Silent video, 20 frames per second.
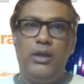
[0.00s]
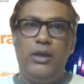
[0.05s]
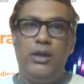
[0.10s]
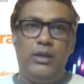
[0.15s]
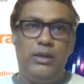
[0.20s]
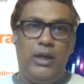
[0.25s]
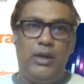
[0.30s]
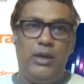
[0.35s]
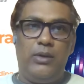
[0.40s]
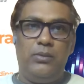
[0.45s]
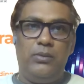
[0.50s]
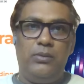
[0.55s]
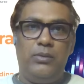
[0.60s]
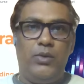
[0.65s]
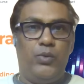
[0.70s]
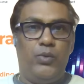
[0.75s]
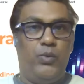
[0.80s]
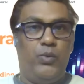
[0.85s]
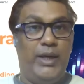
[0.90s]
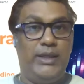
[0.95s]
Now,
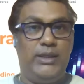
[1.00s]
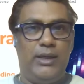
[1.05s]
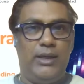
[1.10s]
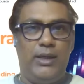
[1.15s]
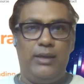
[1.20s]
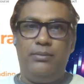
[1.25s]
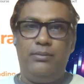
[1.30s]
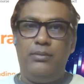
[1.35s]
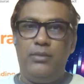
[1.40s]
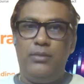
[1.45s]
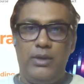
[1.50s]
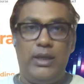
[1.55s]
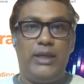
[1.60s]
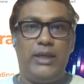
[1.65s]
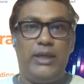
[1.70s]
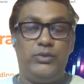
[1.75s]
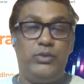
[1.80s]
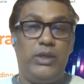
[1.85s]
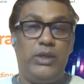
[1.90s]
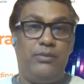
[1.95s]
why time?
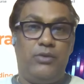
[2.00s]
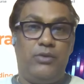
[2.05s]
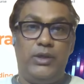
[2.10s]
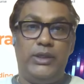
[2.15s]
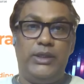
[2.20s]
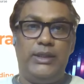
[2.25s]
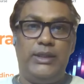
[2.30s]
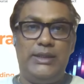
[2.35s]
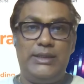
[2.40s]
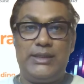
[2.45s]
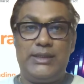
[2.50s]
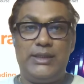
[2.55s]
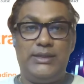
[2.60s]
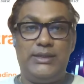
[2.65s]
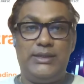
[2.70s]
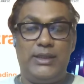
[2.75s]
As we have already discussed,